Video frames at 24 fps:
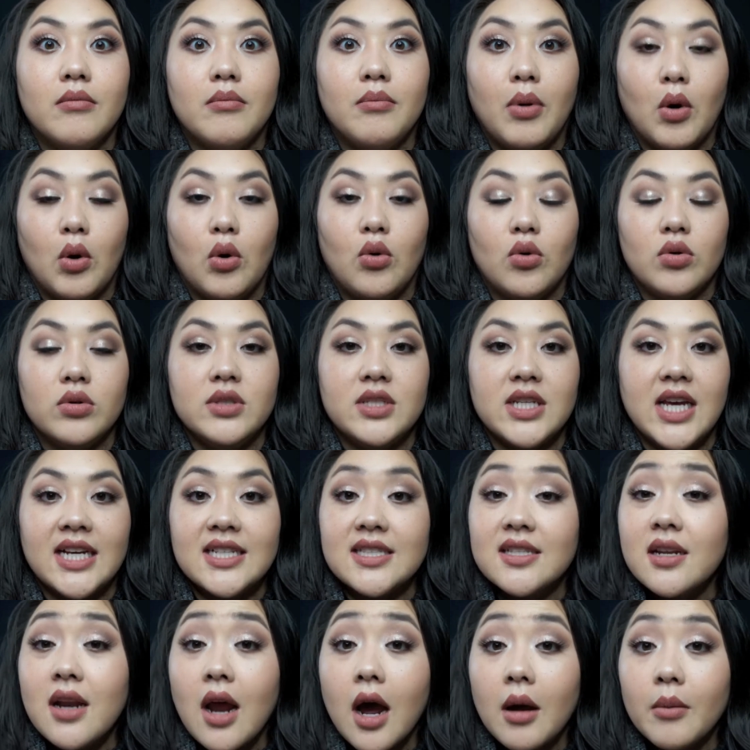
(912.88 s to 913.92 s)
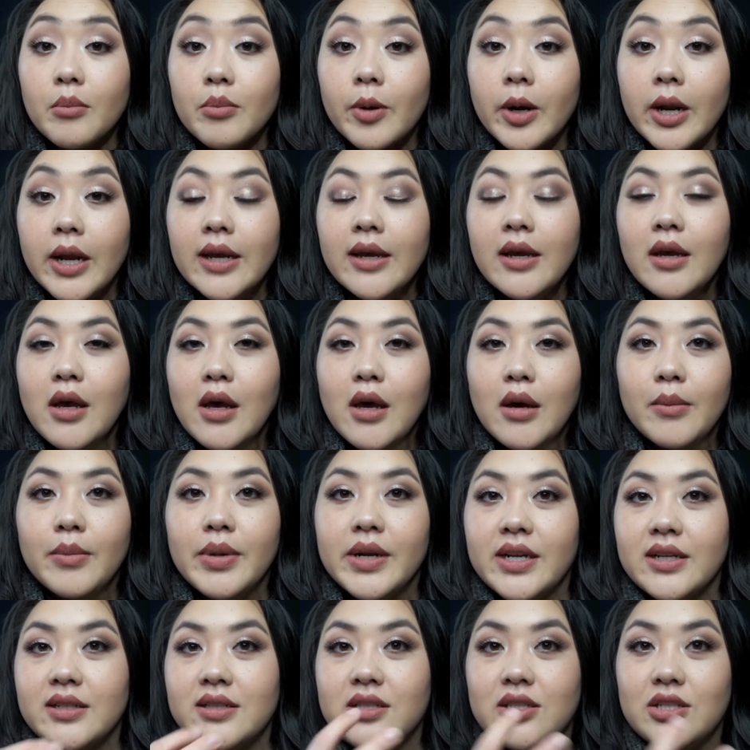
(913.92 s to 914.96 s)
bold as an ombre,
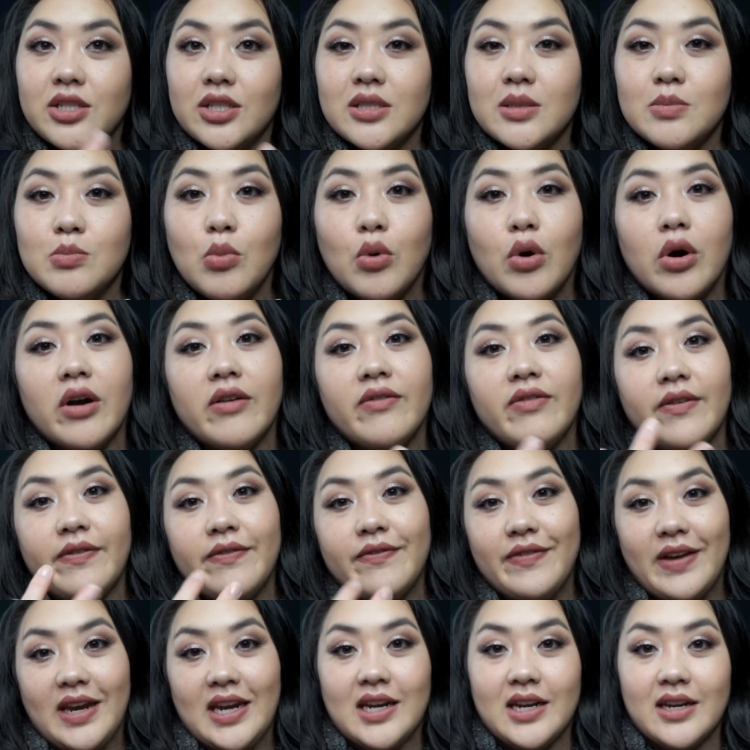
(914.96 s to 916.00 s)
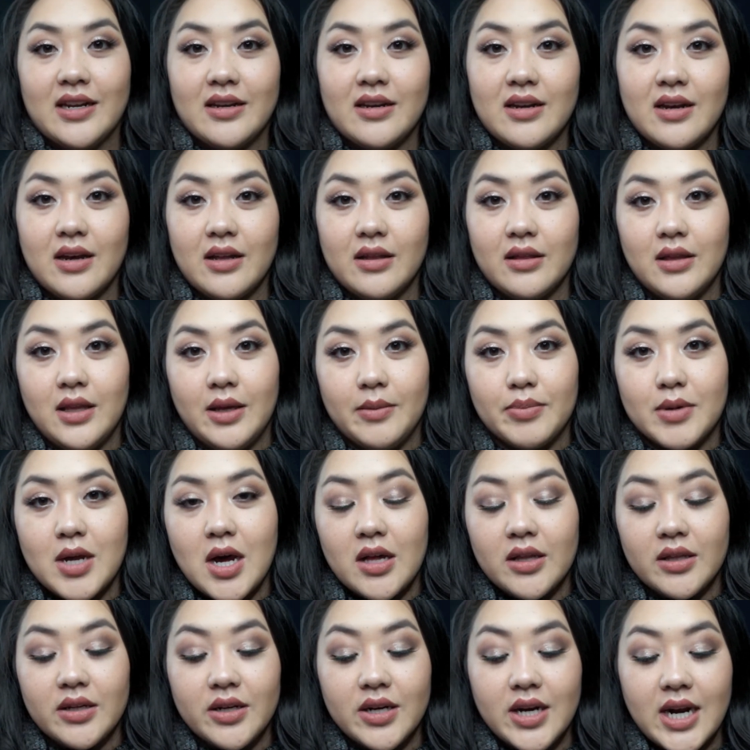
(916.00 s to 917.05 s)
but it's just more of a faded lip
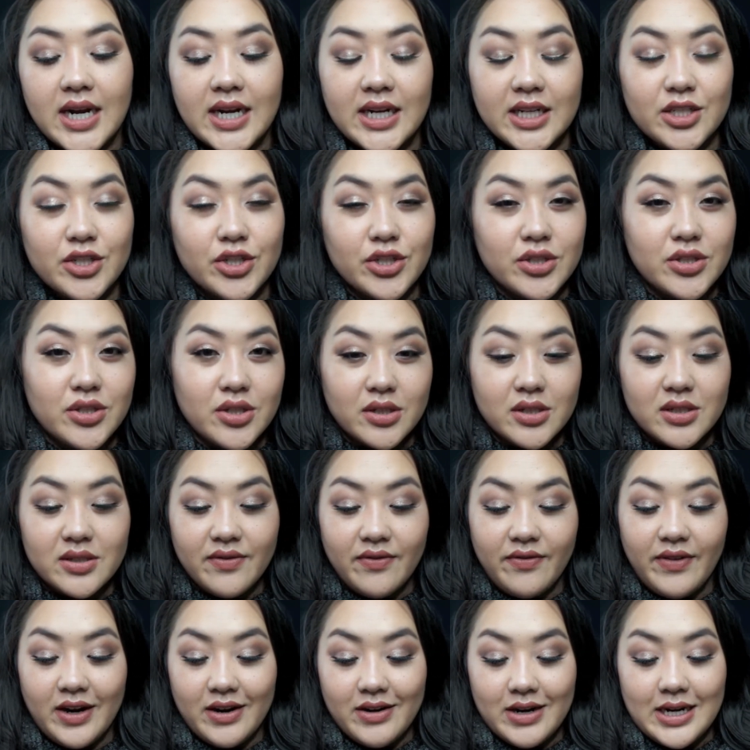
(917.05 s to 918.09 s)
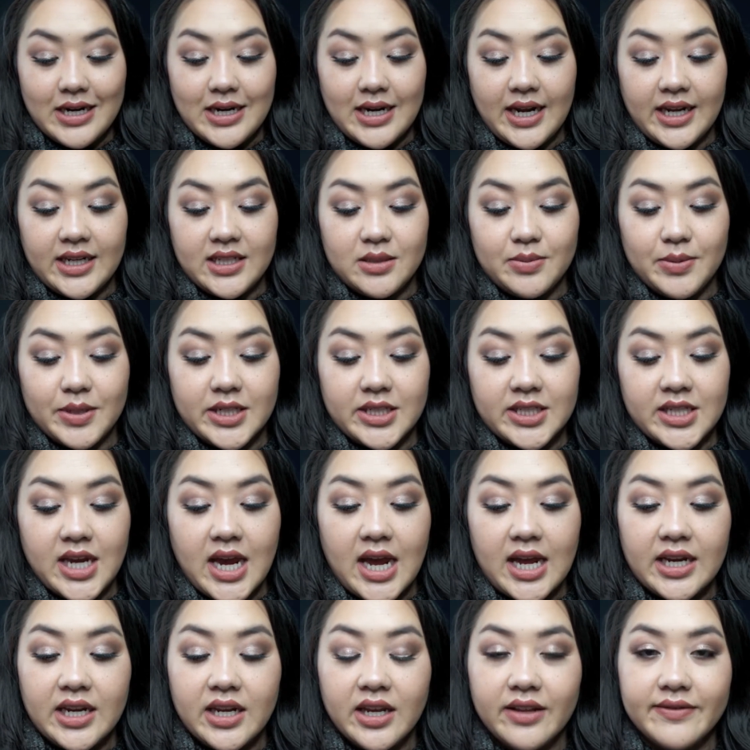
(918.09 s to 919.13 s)
color, and it just looks very nice because it
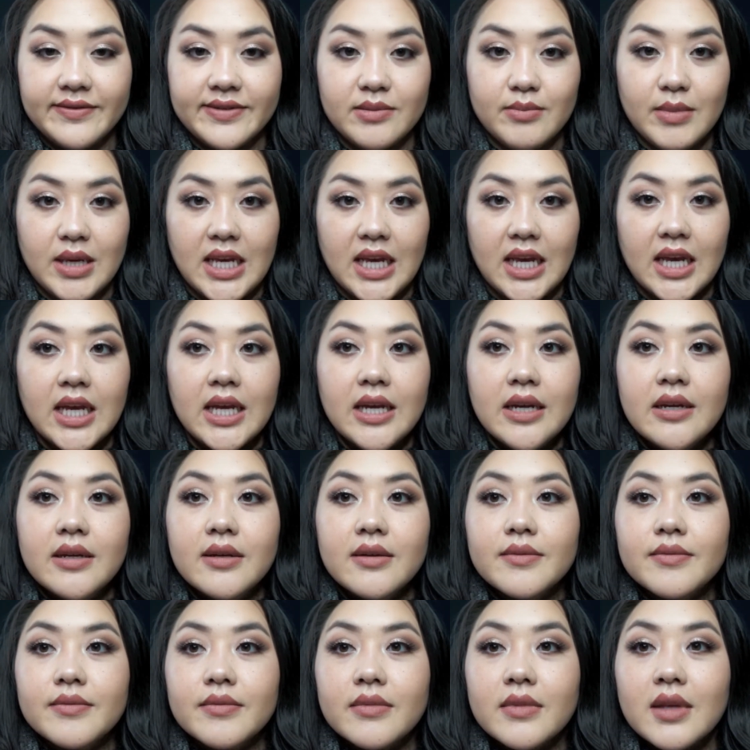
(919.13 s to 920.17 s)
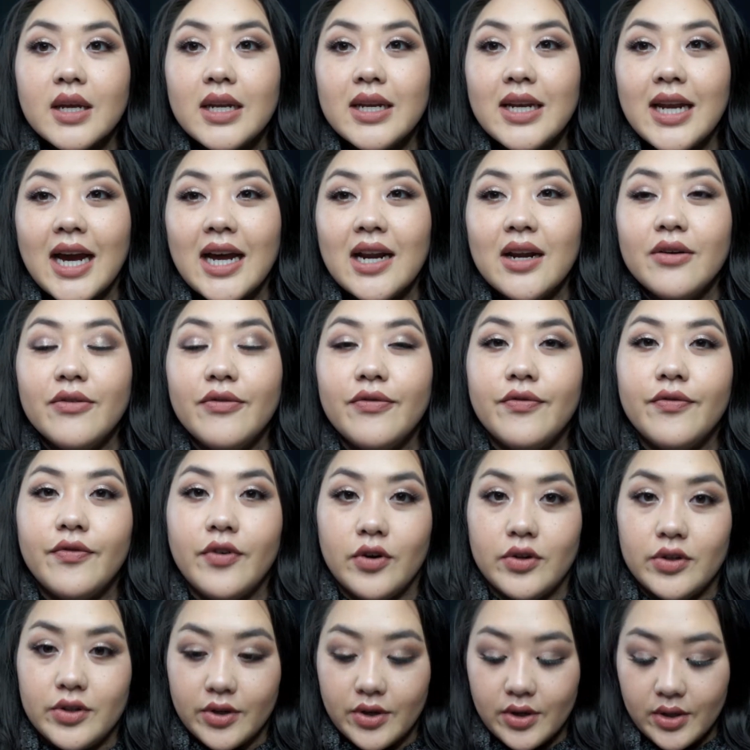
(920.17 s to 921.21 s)
kind of gives me not a
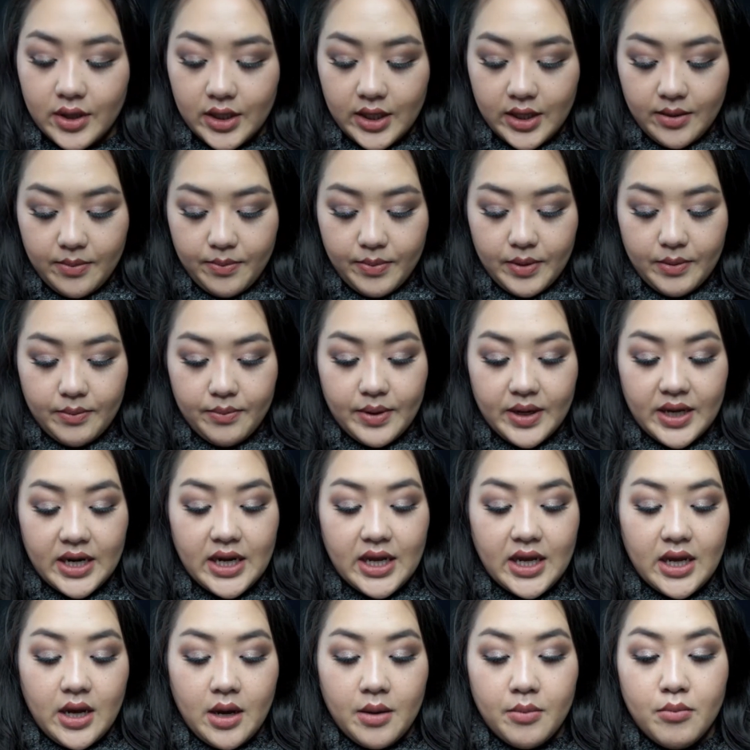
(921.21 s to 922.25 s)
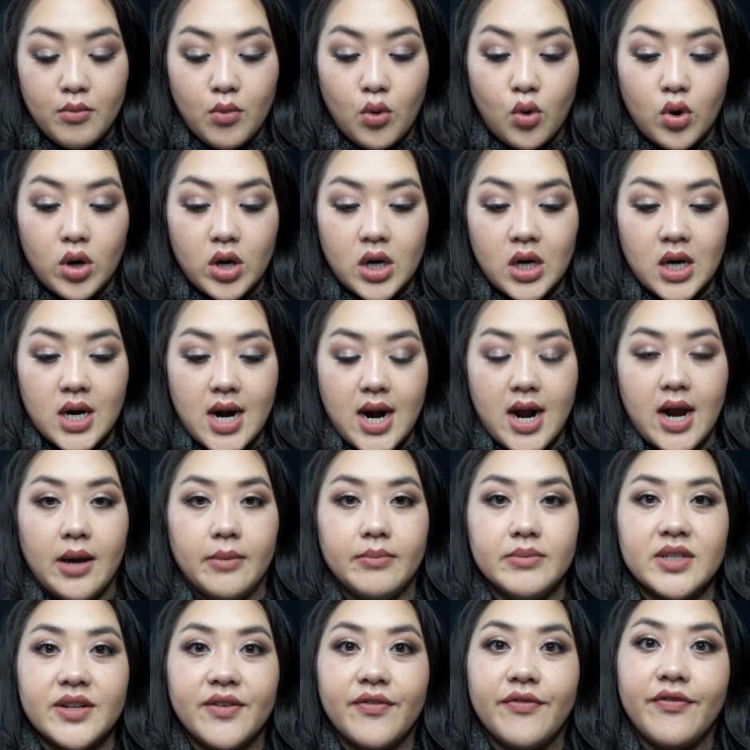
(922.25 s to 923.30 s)
fuller lip but a more
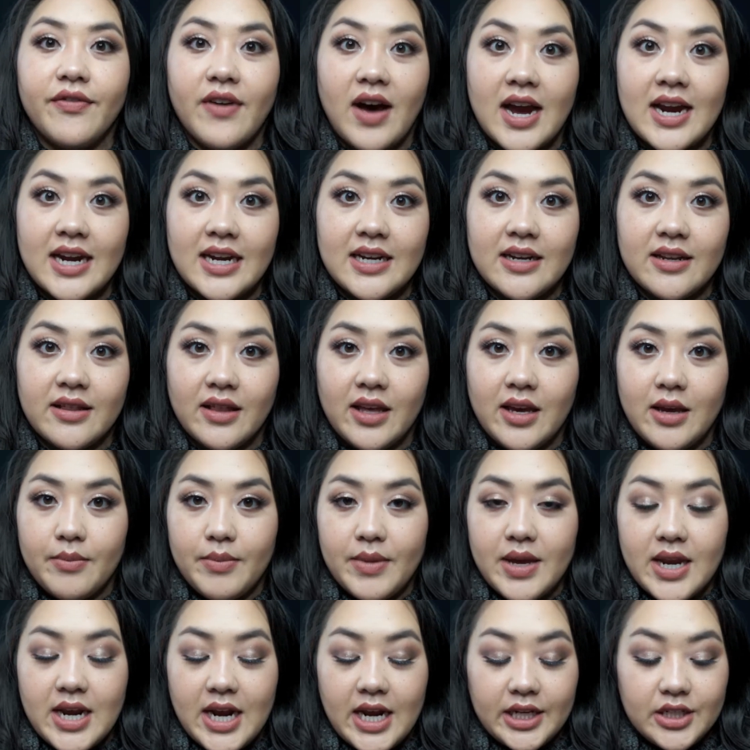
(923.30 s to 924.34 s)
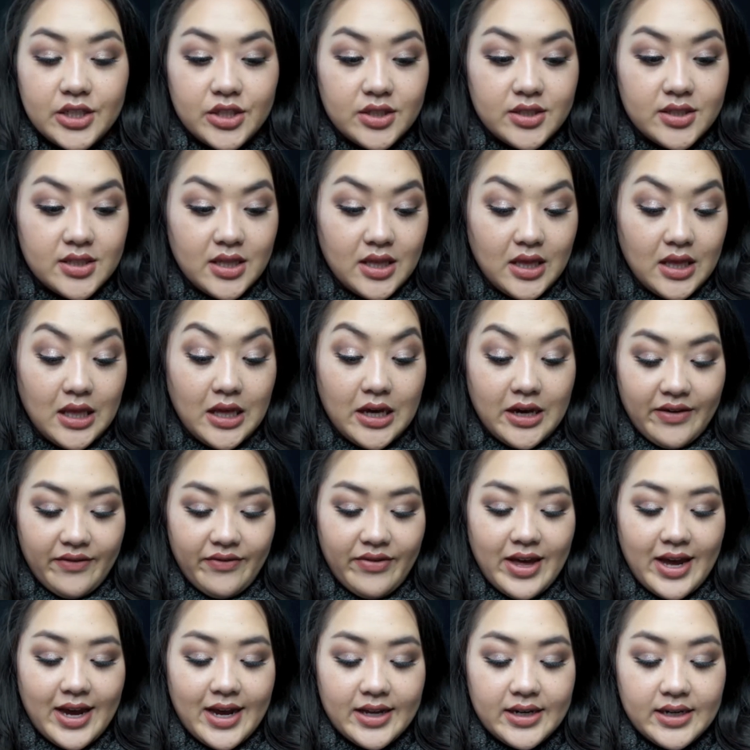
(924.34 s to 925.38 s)
defined lip, and I just love
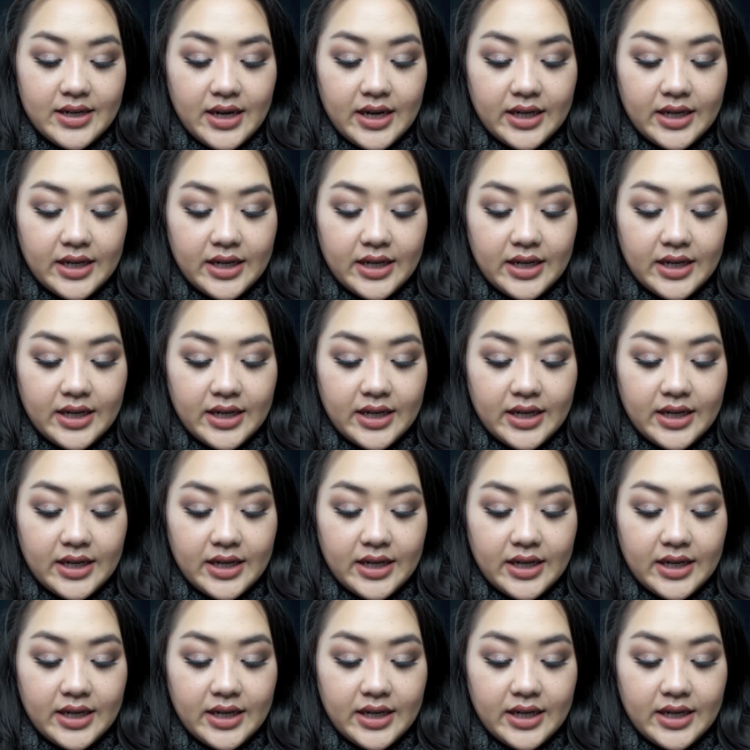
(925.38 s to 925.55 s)
that.